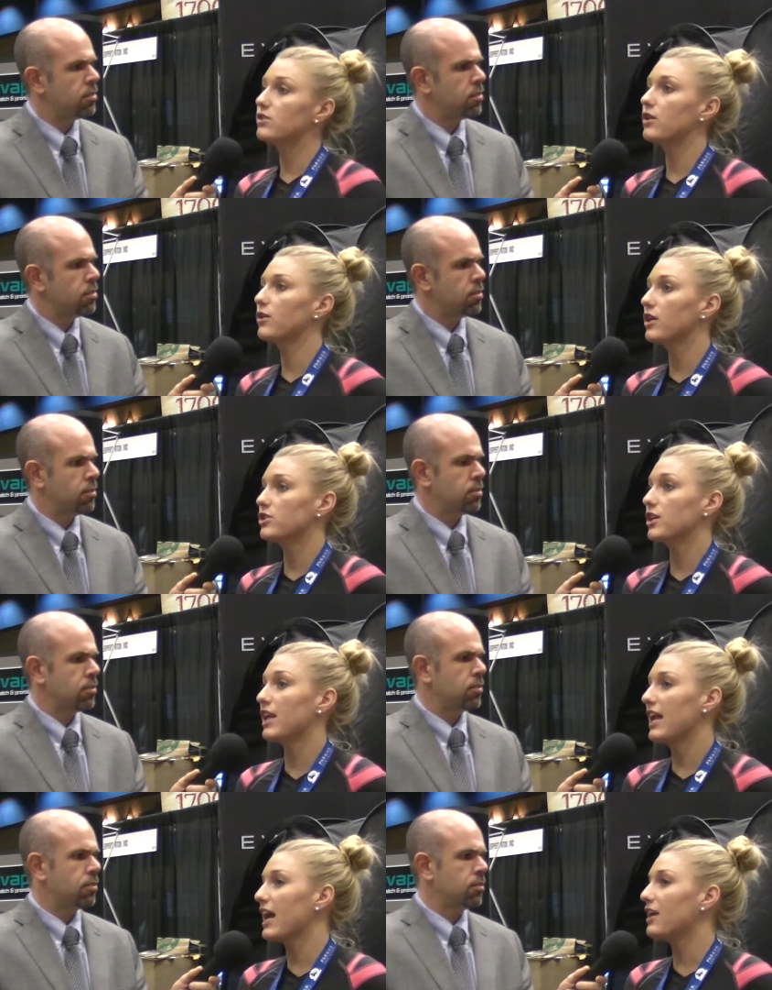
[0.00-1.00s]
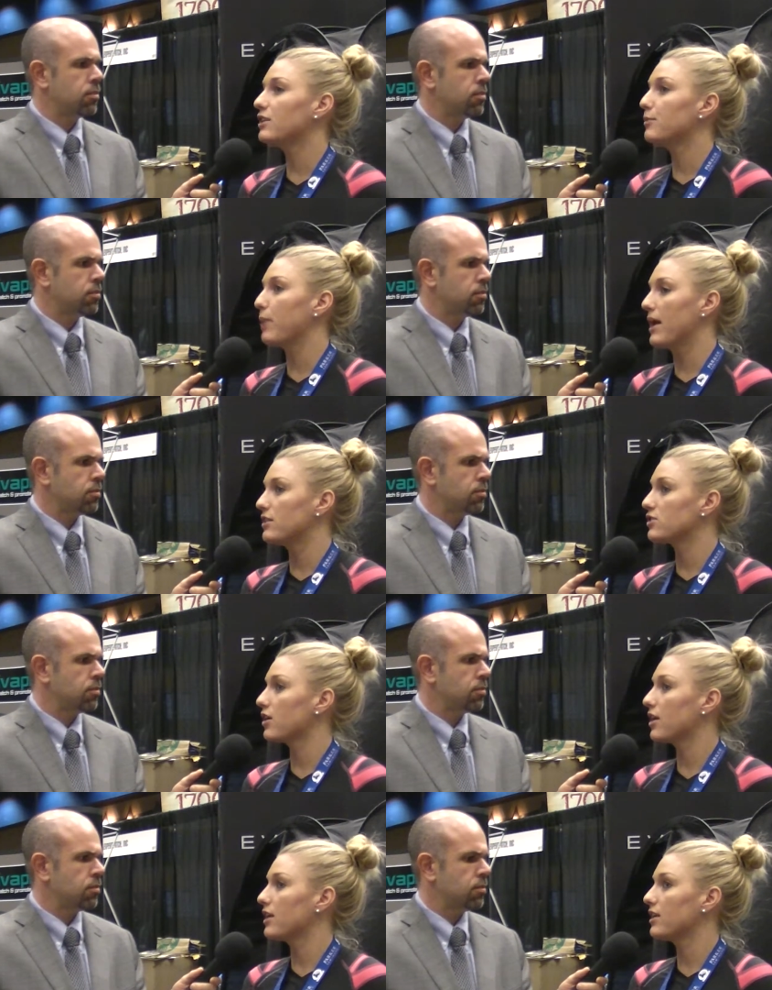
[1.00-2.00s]
Speaker 1: a good question. It kind of depends
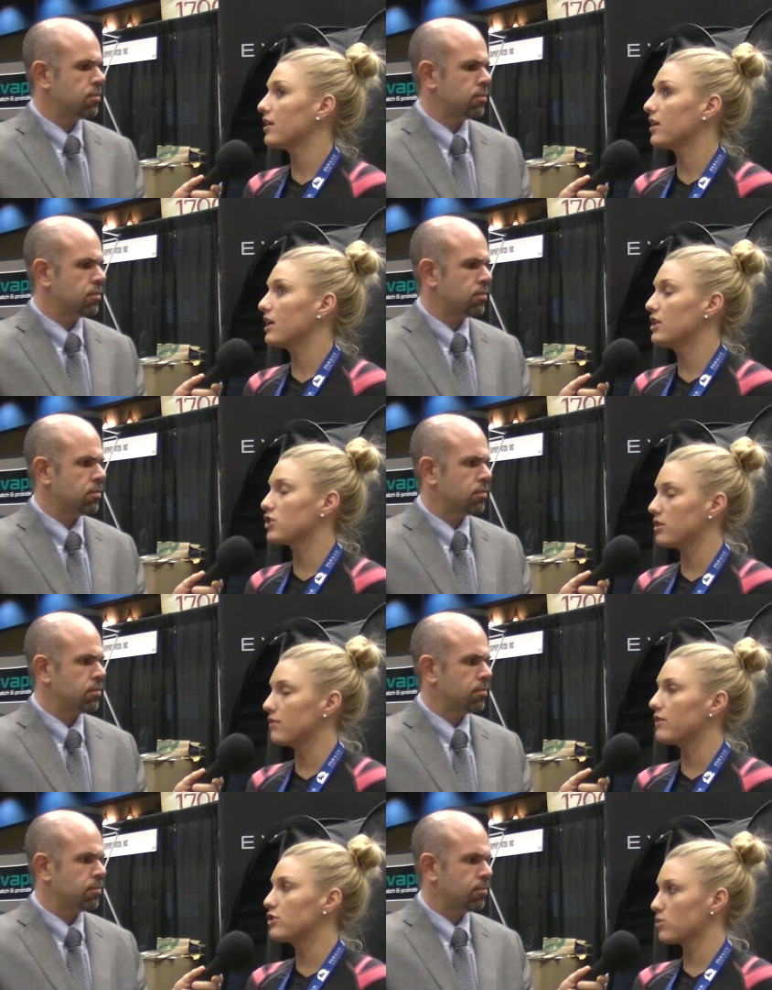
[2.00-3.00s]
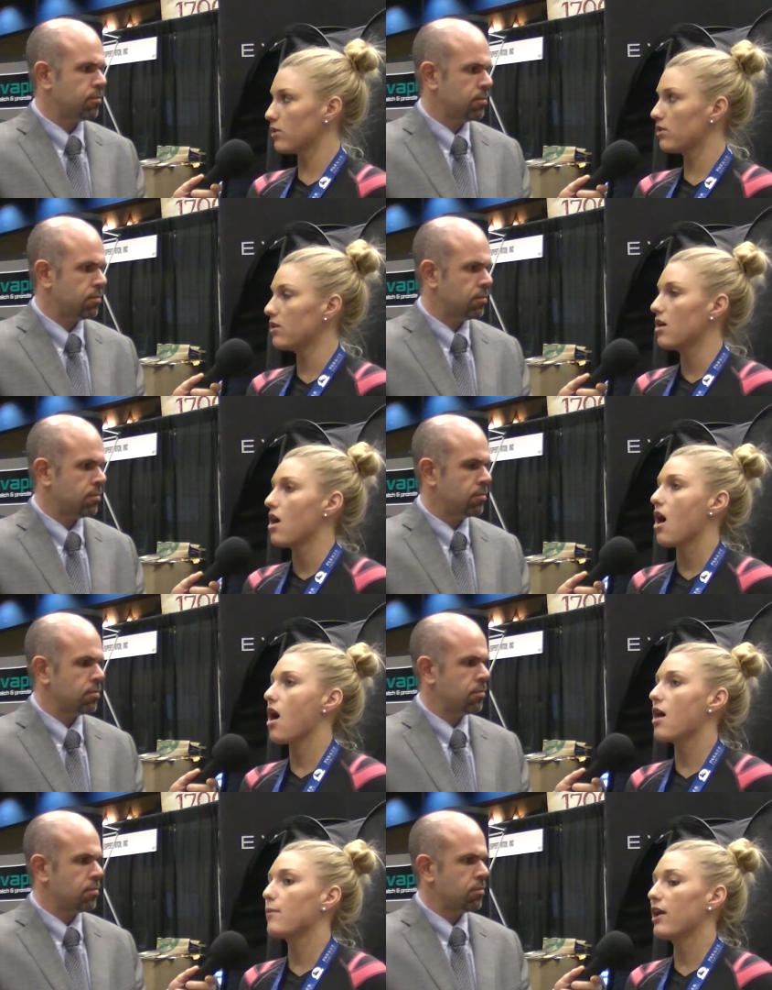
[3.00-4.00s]
on each individual.
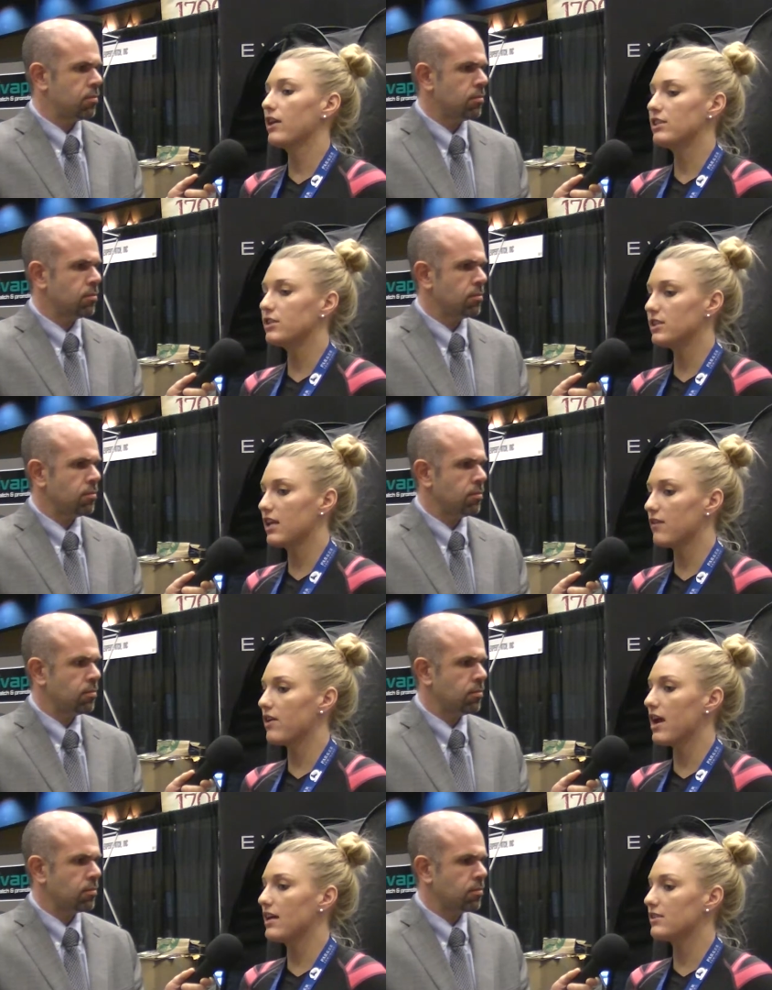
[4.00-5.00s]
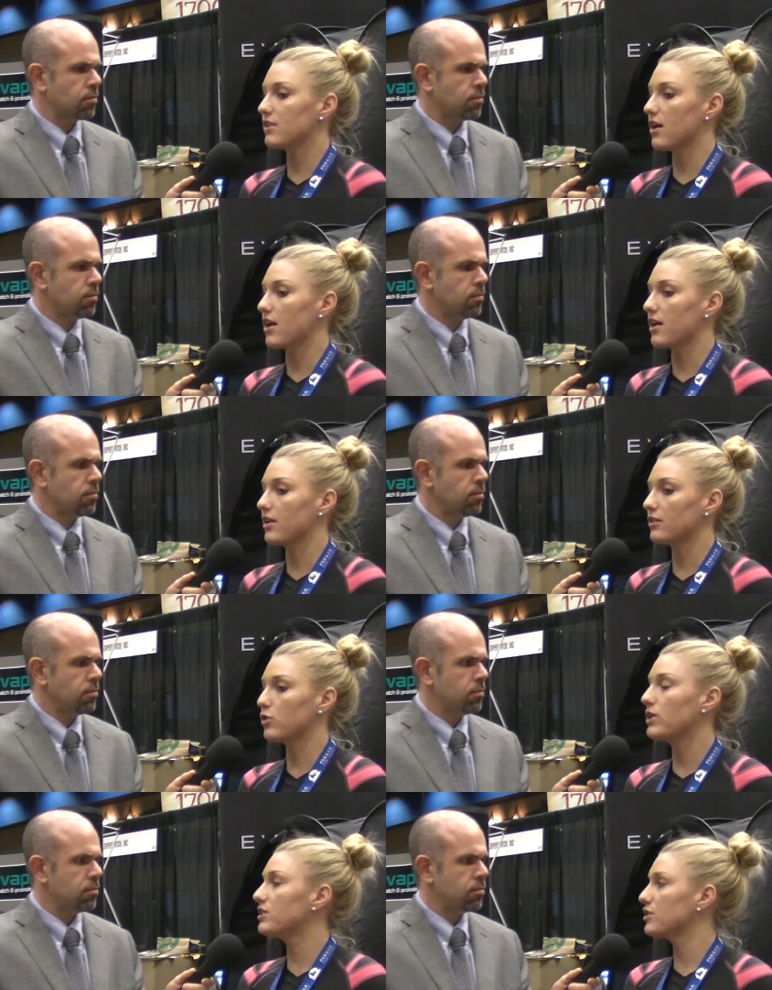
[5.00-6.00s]
I like to think of it as
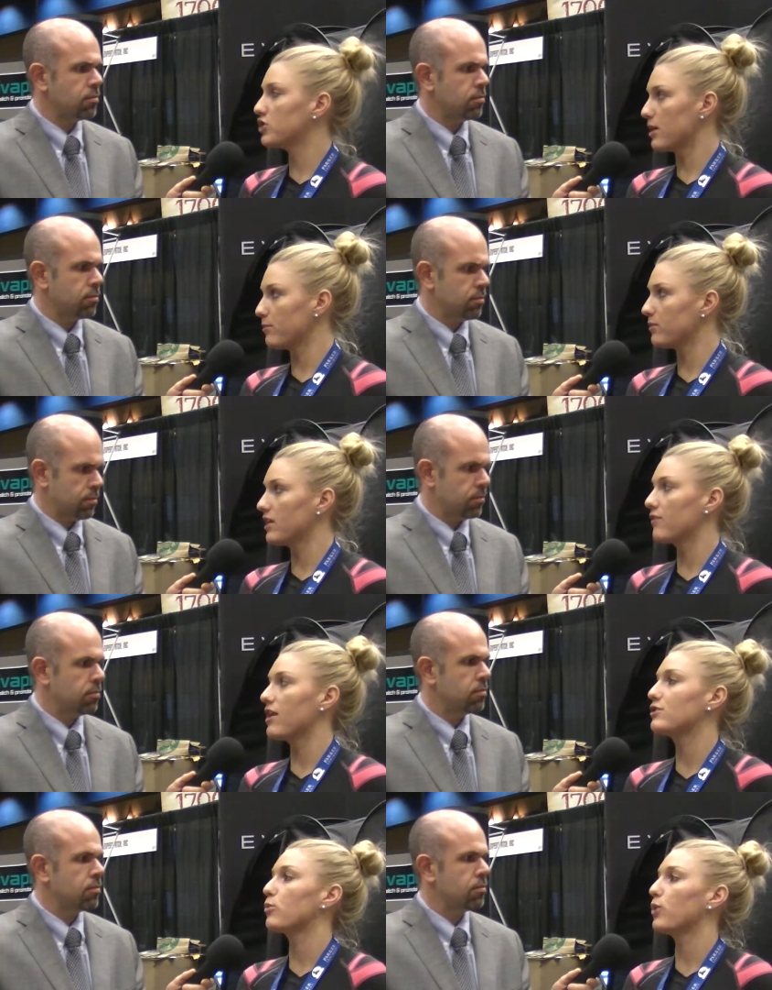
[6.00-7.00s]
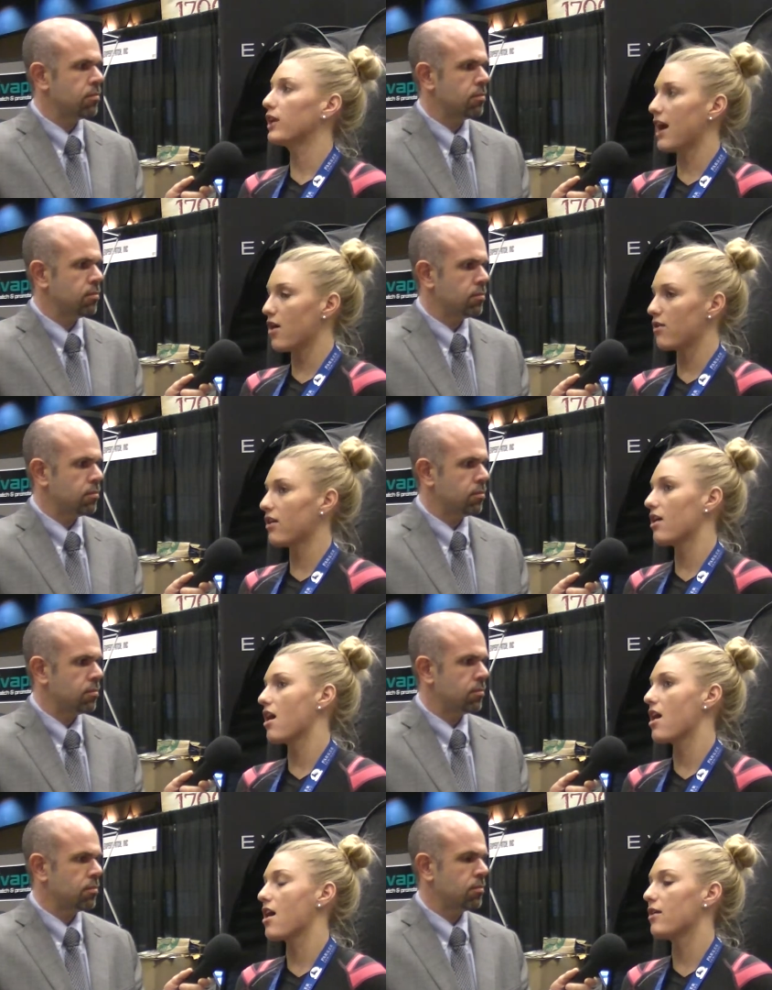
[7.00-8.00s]
going to the gym, think of it as a workout.
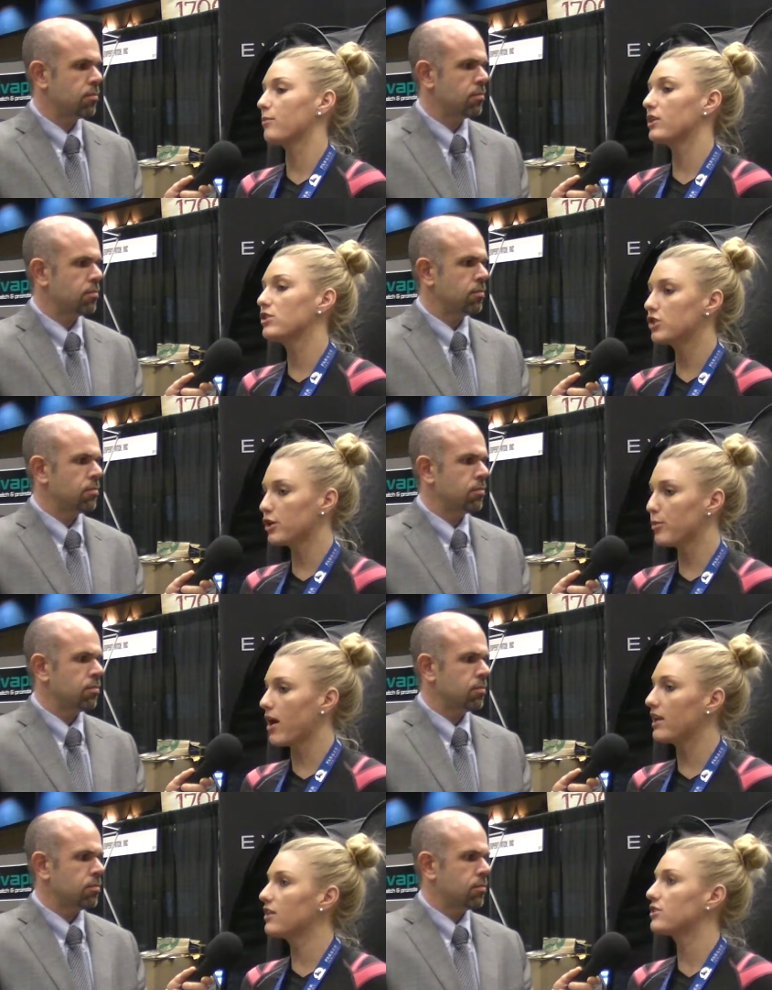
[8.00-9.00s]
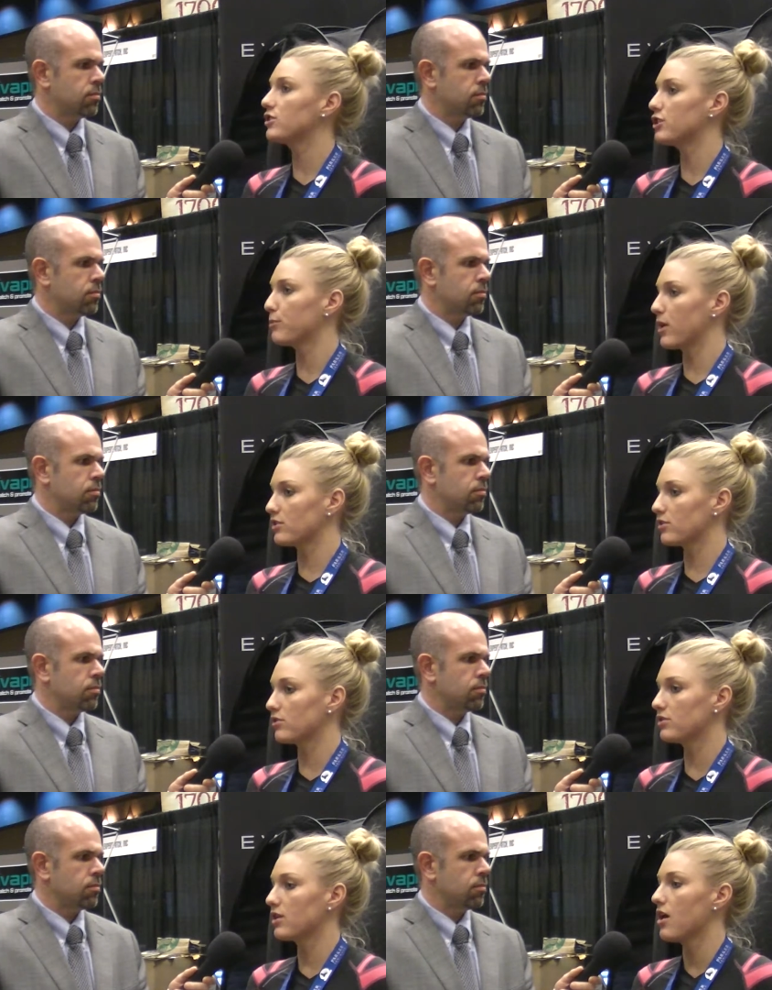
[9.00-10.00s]
Listen to your body, listen to your
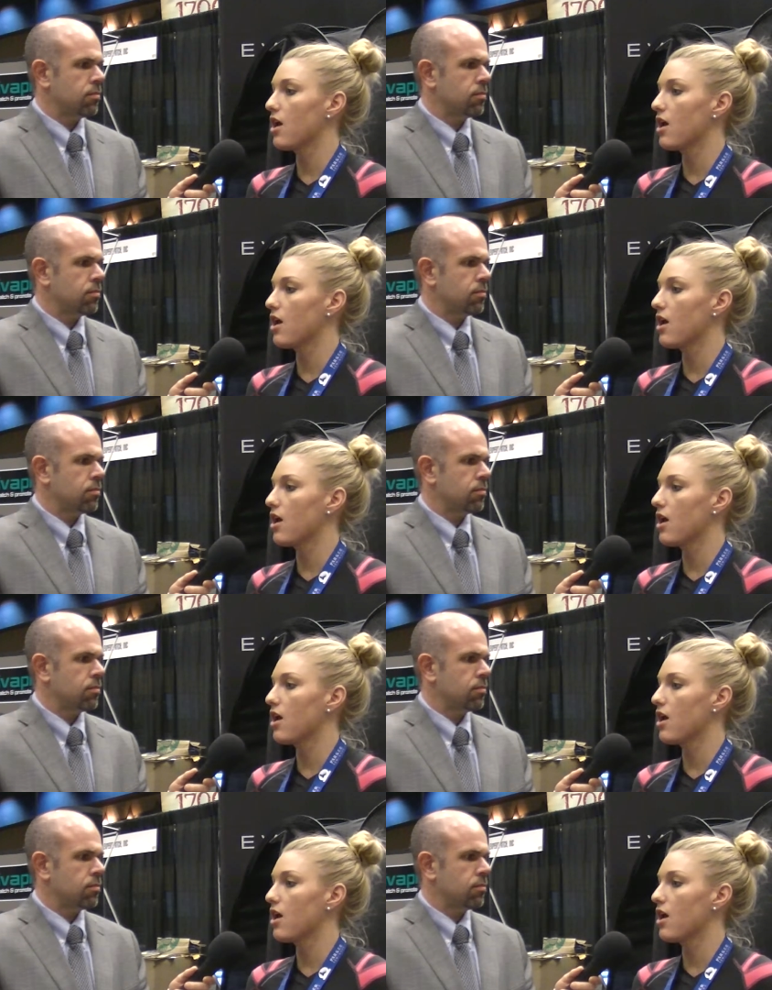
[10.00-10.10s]
muscles.